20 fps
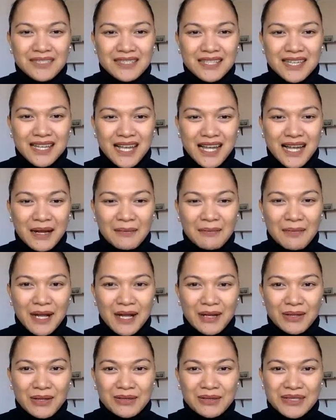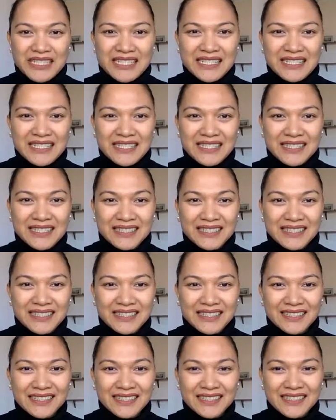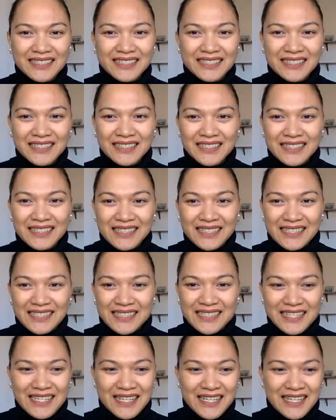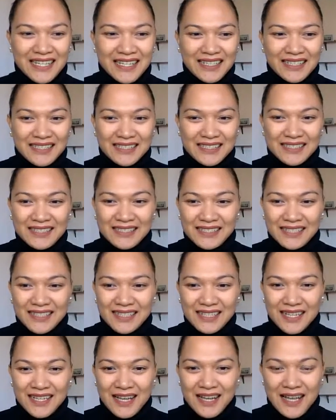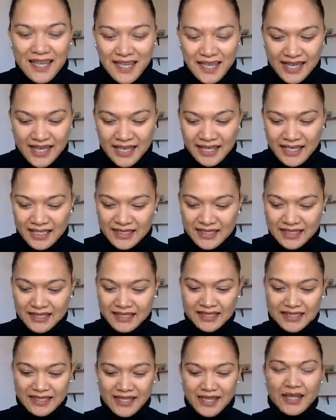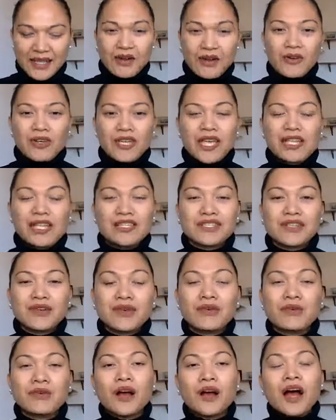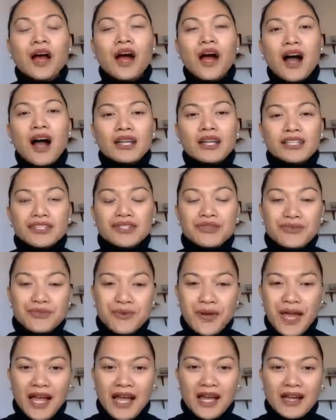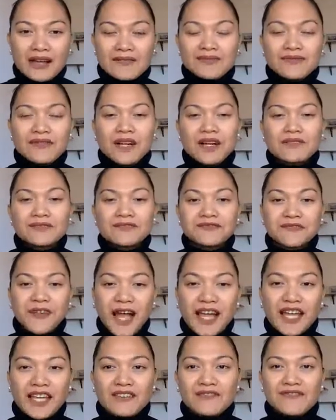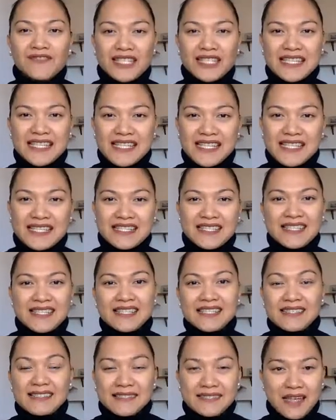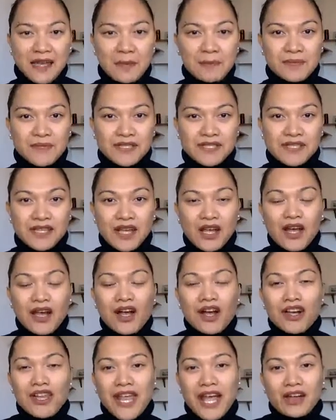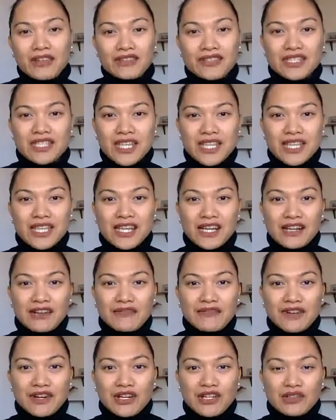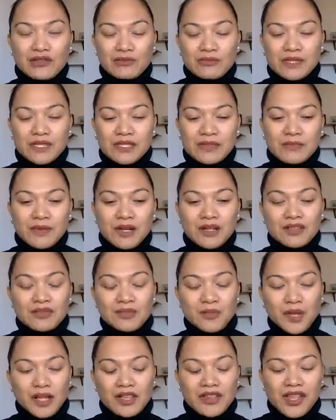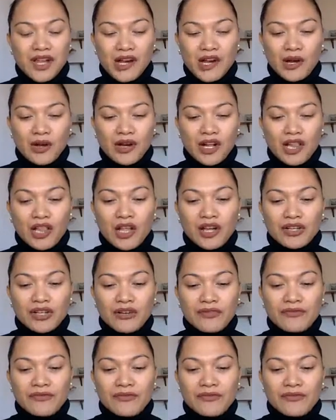about it. Yeah. And okay, so I do have 5 easy steps on how to take care of our LumiSpa. Well, there are a lot of